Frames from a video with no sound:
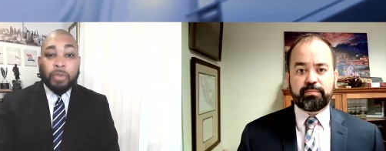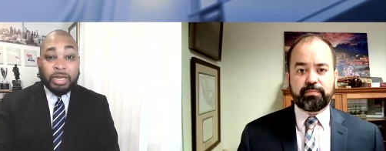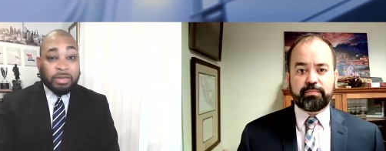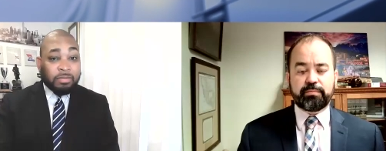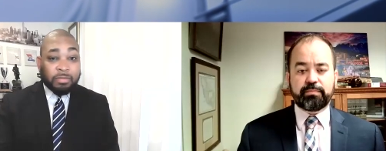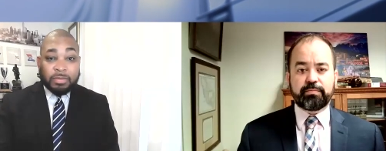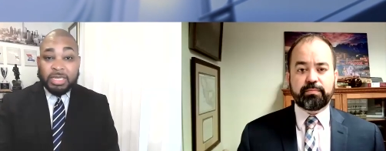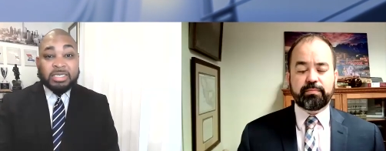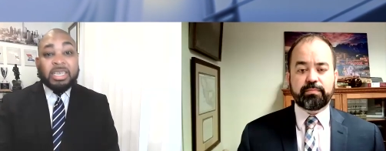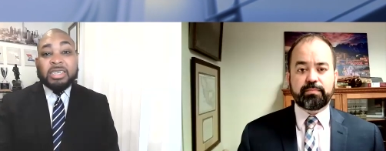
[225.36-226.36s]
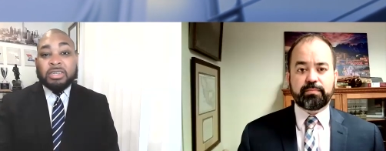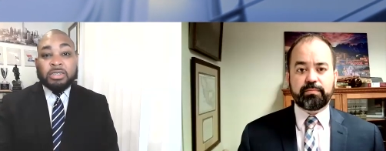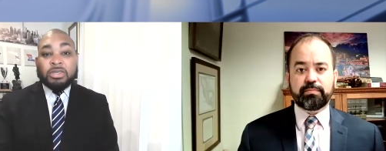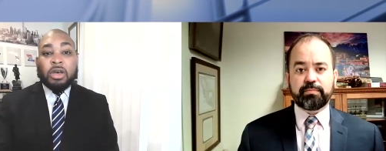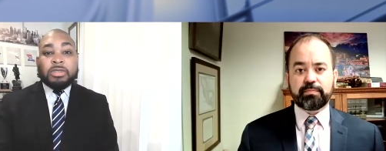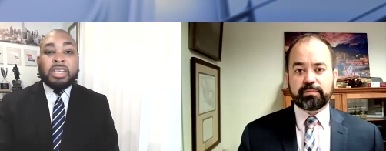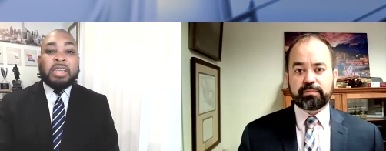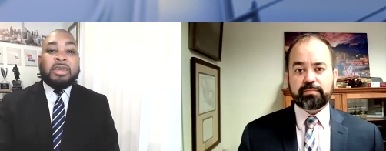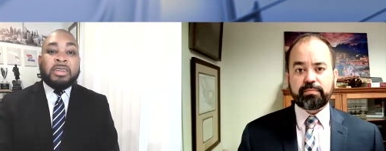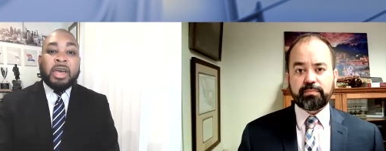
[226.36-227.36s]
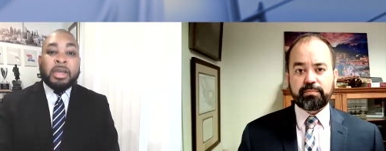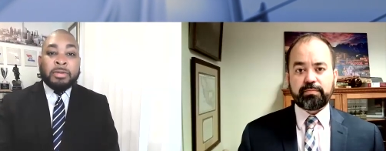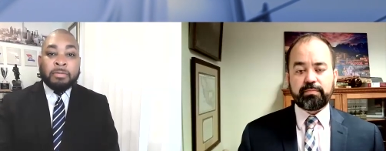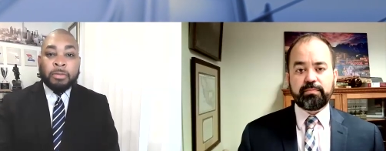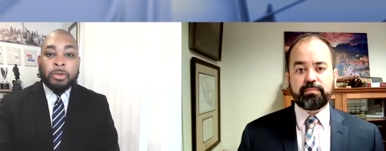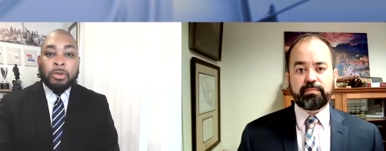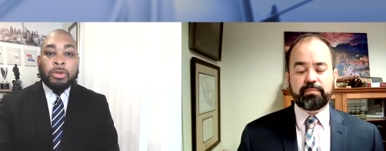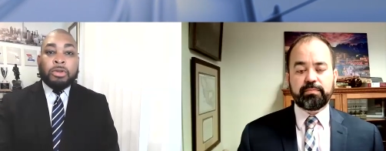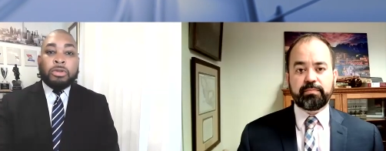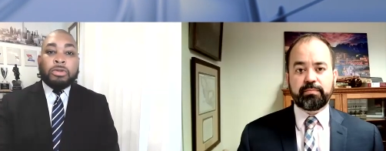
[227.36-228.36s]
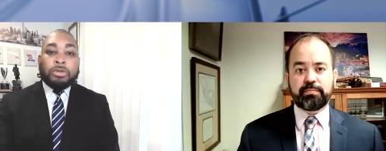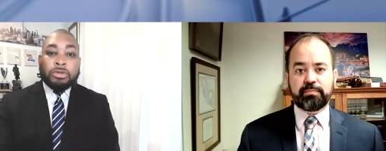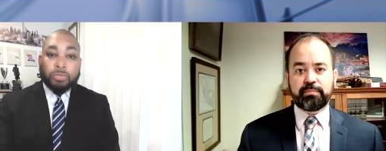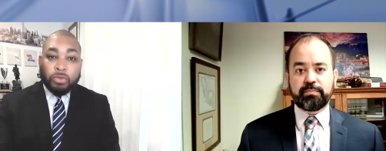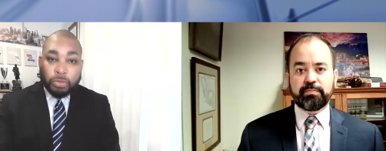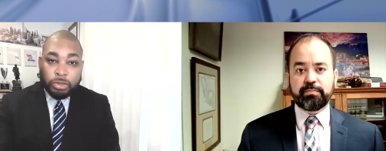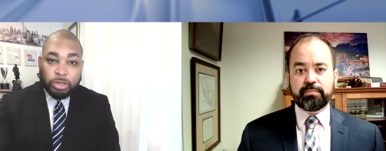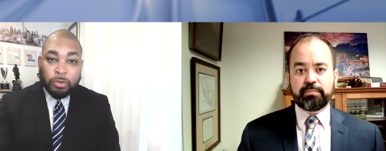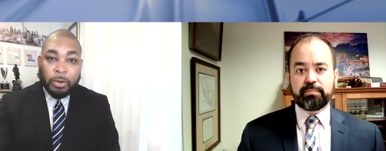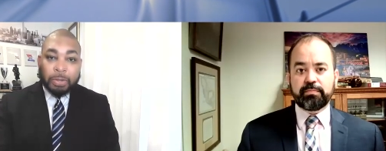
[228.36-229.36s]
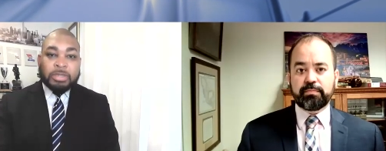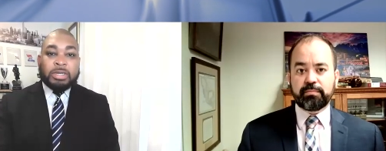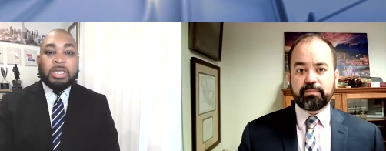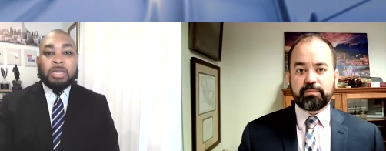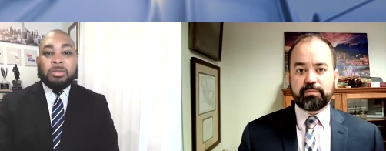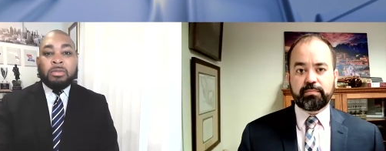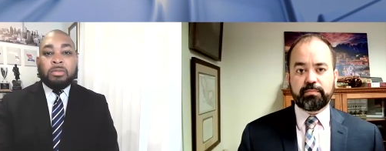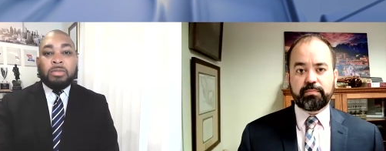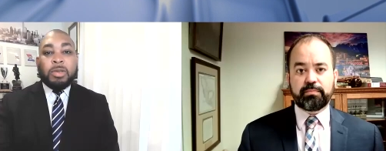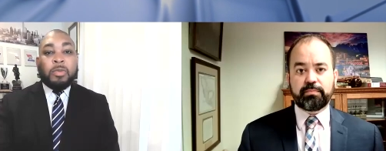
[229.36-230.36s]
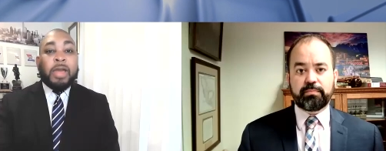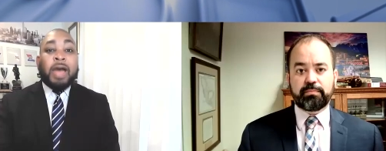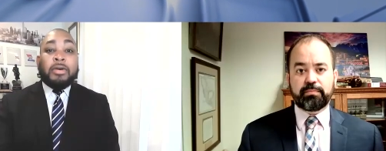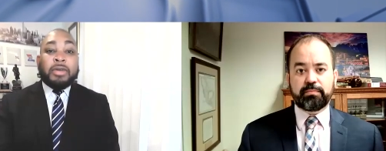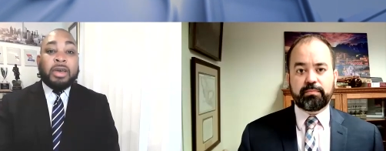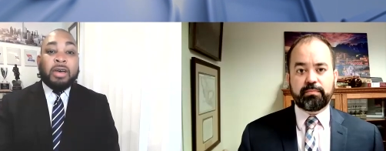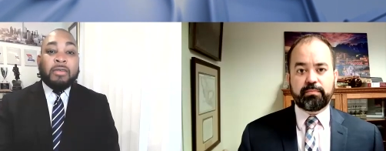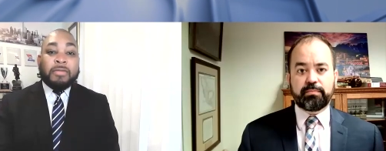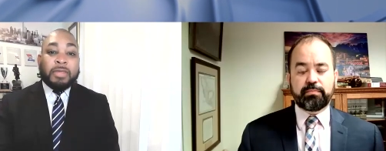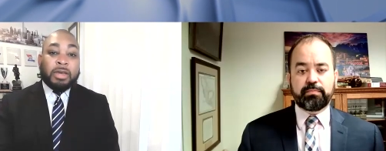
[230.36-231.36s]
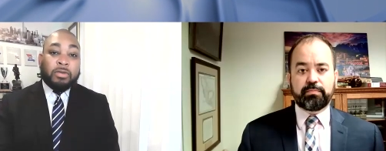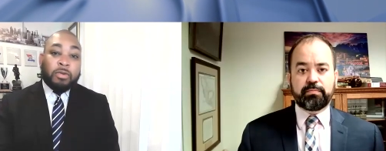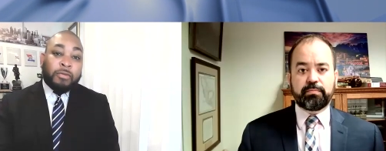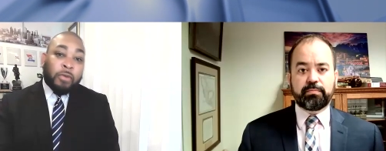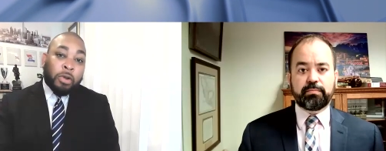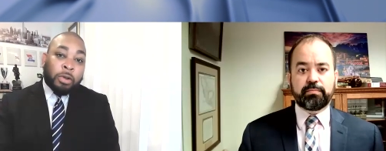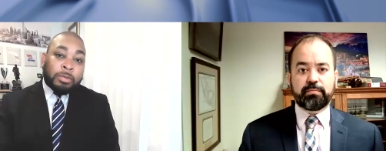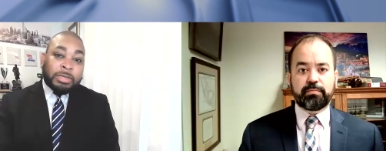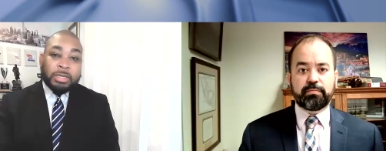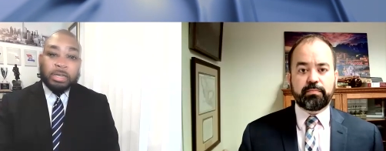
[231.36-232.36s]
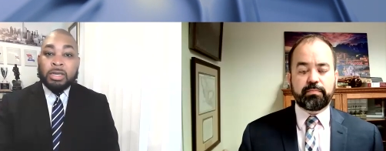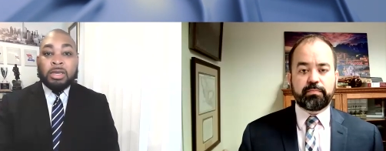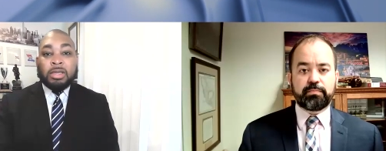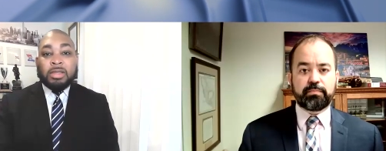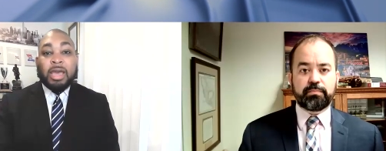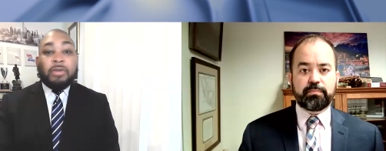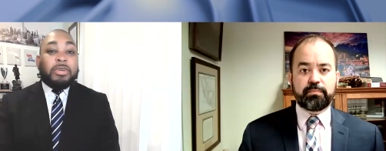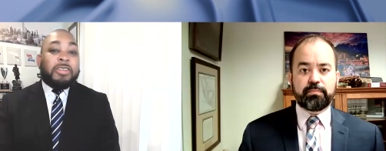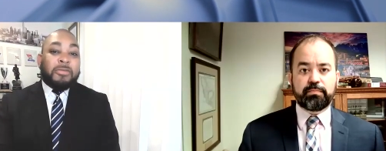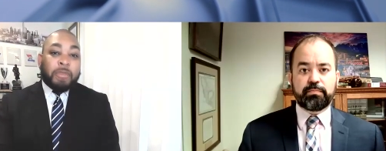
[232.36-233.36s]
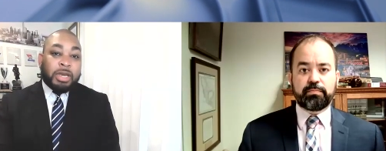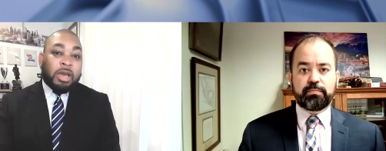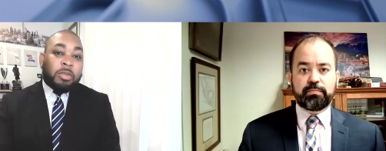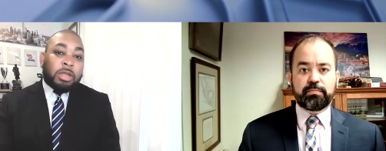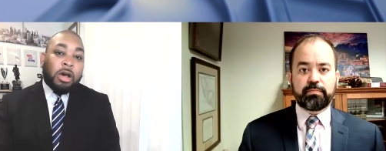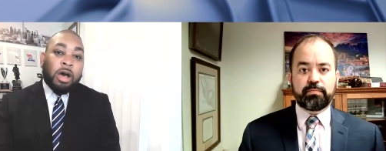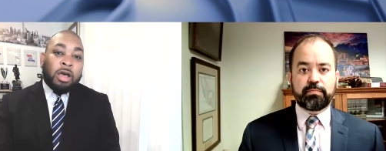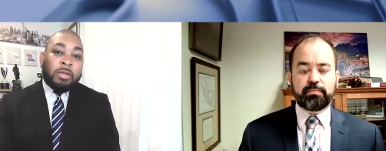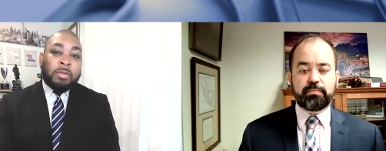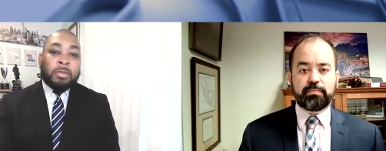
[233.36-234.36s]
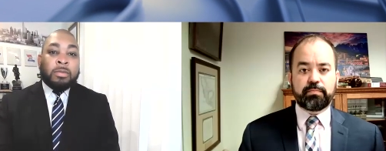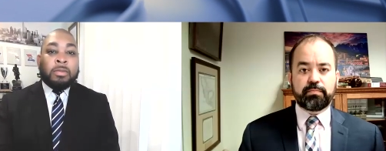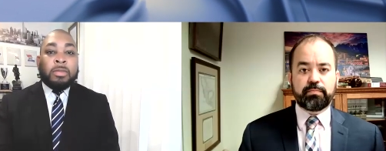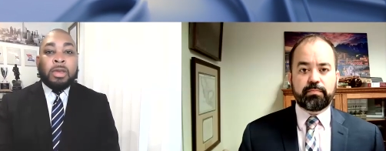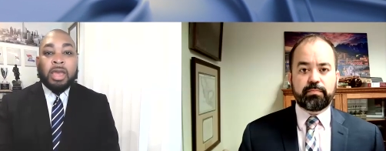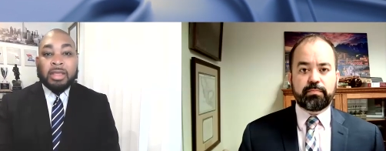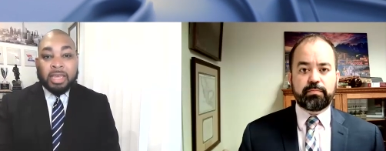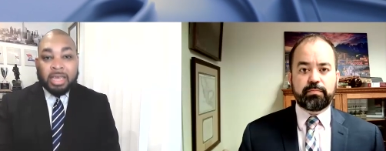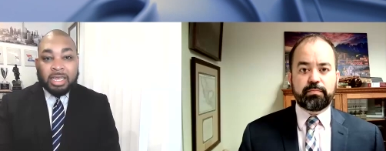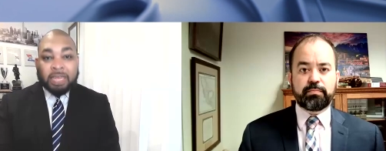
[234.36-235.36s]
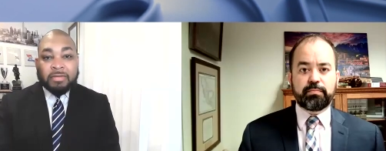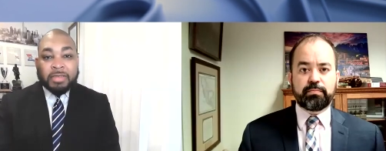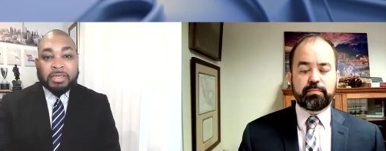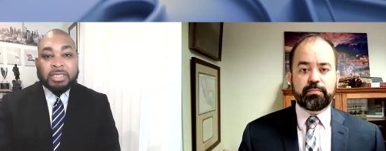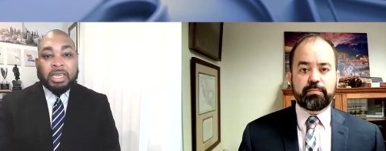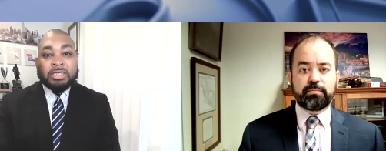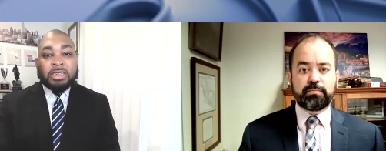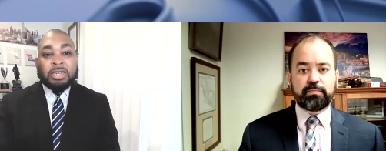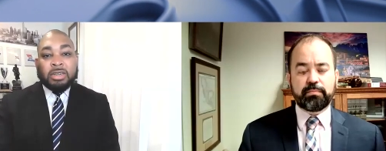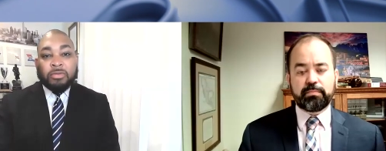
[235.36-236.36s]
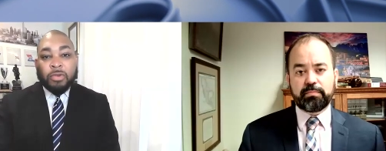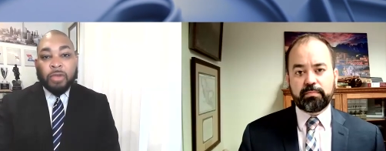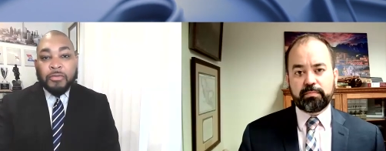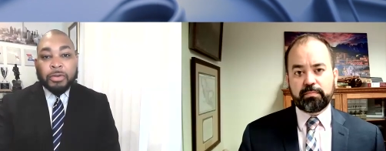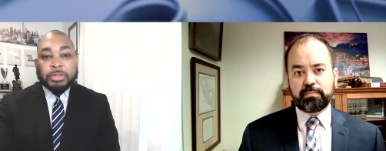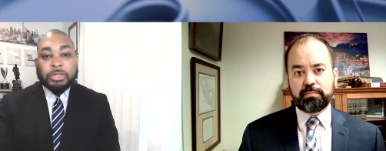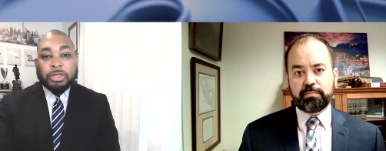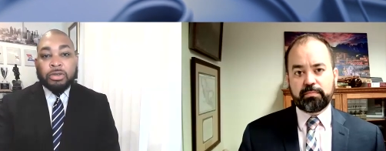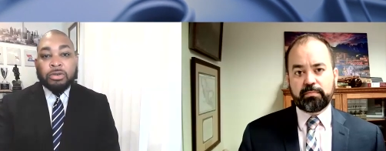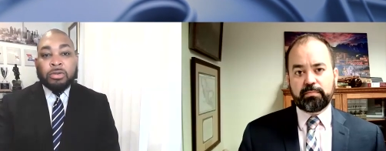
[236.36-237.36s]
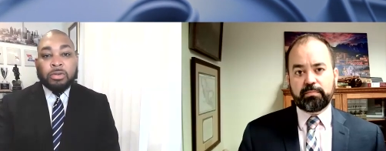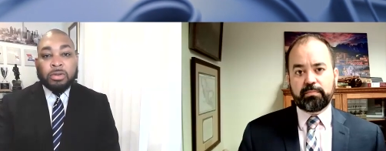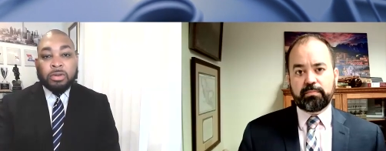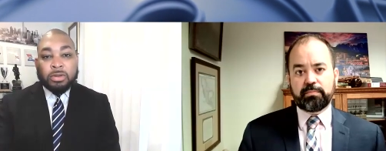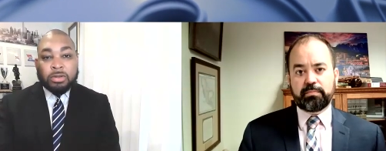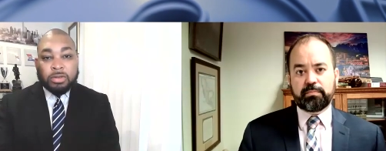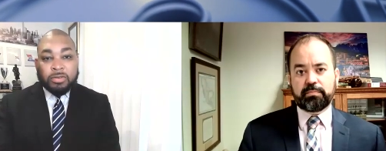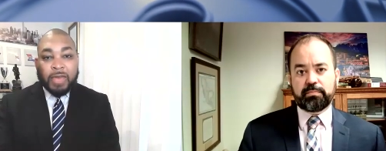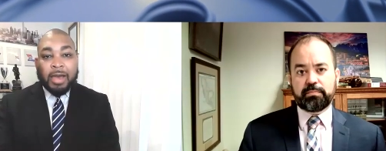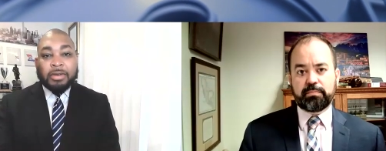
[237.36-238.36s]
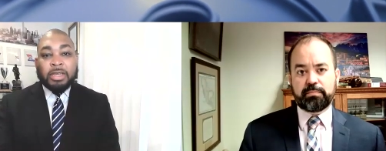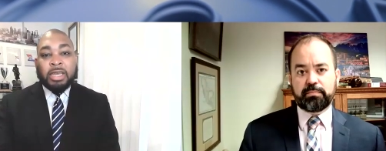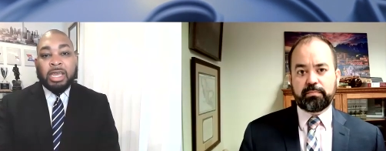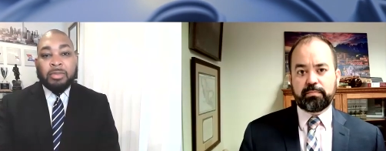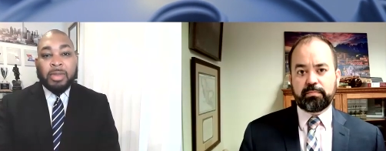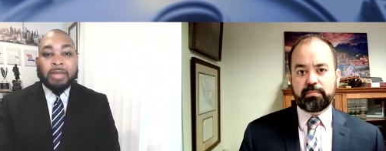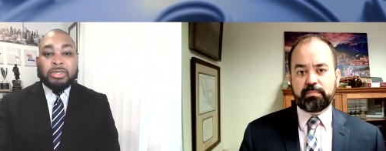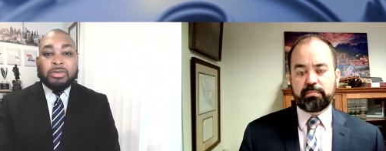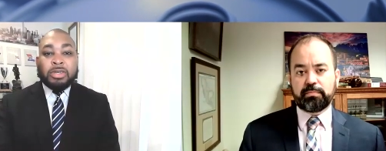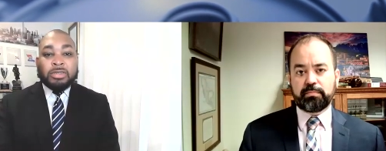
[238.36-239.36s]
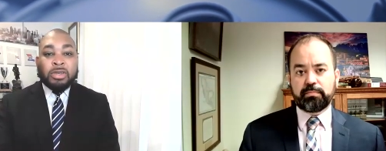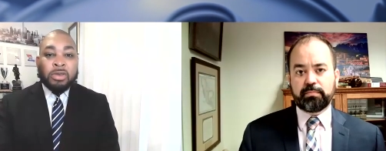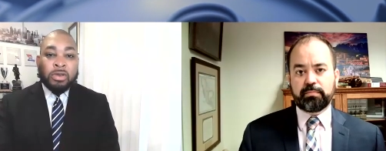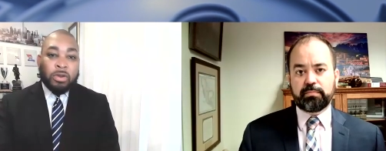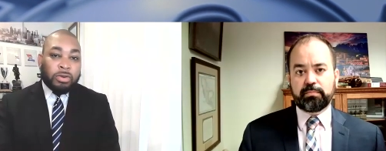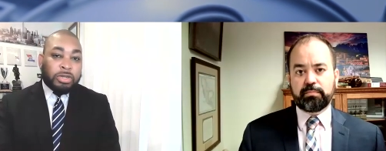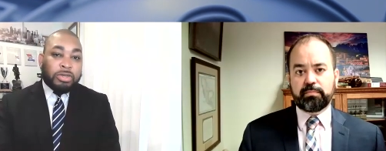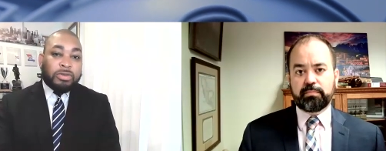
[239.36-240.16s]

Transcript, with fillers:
Speaker 1: When this session is all said and done, will you personally be proud of the reforms that would have become law at the end of this session in reference to Uvalde and mass shootings? Or do